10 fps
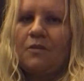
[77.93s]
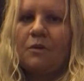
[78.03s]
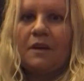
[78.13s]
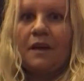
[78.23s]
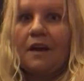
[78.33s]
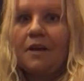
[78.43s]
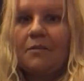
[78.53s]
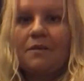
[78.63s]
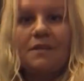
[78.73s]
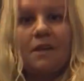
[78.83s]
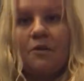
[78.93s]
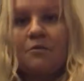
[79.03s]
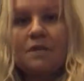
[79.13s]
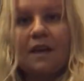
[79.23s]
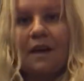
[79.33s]
when cannabis
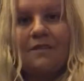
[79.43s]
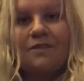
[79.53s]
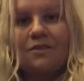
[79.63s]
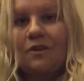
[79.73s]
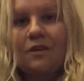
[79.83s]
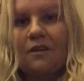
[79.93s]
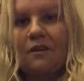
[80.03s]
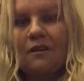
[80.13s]
helps cancer.